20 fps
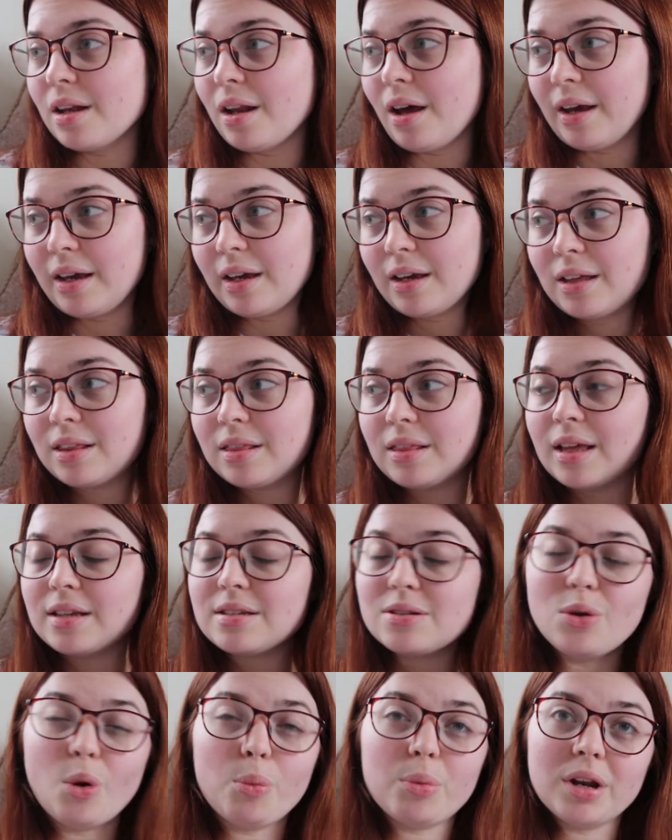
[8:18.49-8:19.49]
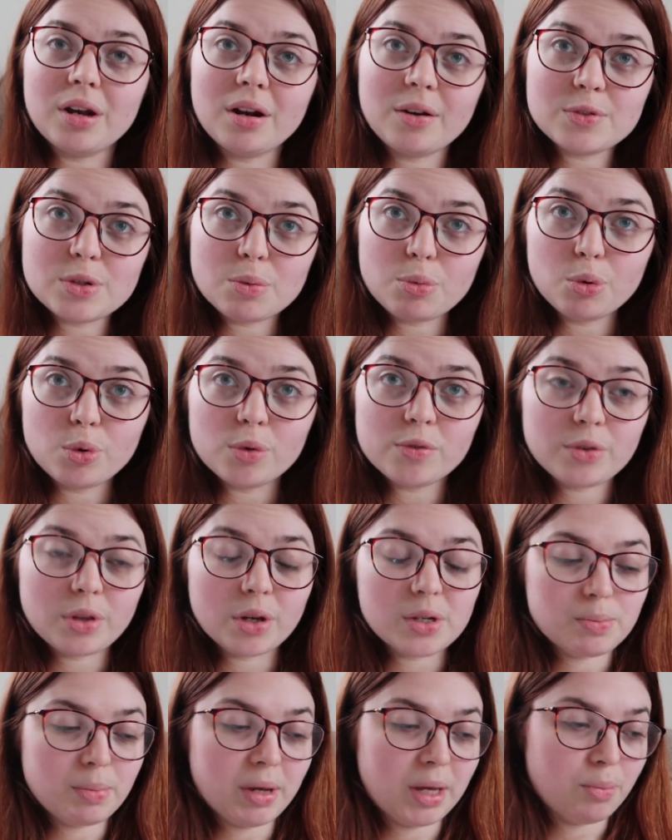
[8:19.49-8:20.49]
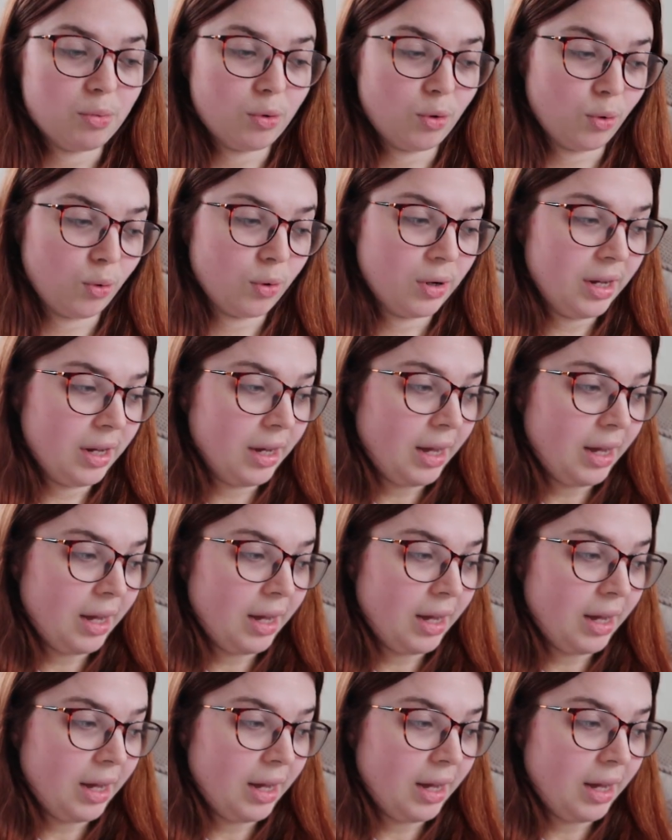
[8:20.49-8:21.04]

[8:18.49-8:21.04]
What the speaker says: Like, there's not been enough support for those people,